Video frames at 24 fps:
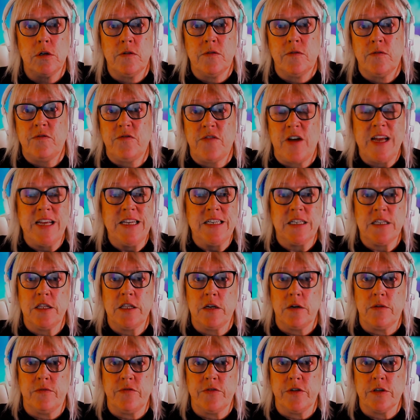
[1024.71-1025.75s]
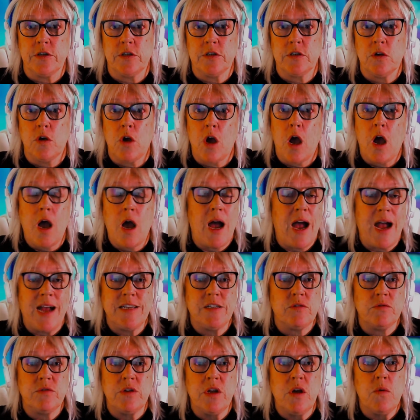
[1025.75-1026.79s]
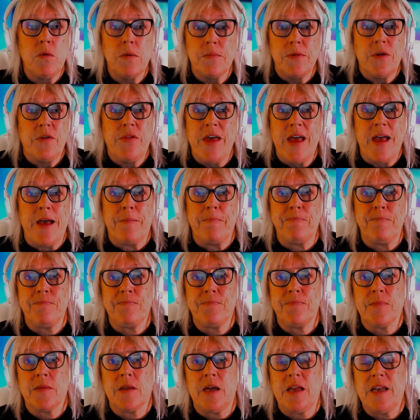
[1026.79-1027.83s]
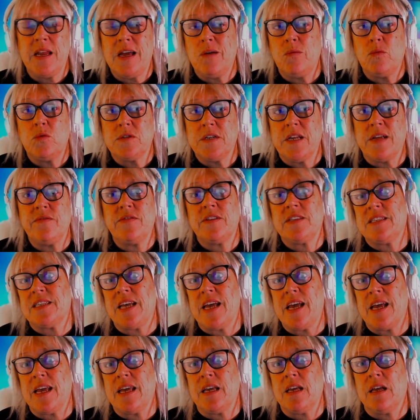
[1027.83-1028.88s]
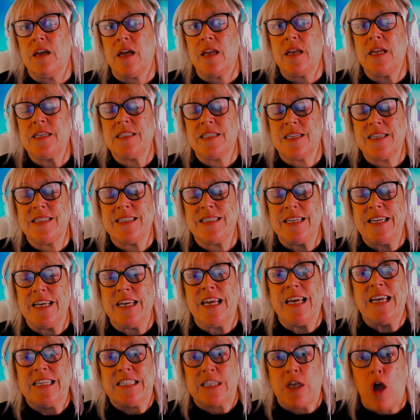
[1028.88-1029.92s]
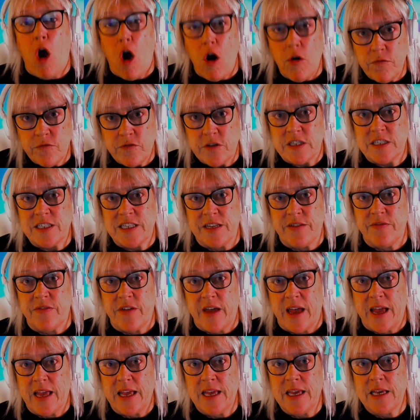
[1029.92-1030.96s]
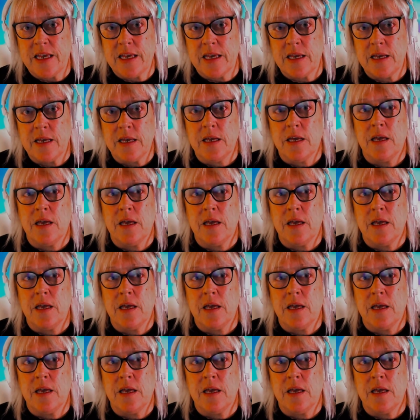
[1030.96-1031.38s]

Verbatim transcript: finding the obvious. I don't know. I'm not there. And I will never say, unless I see it's obviously fake.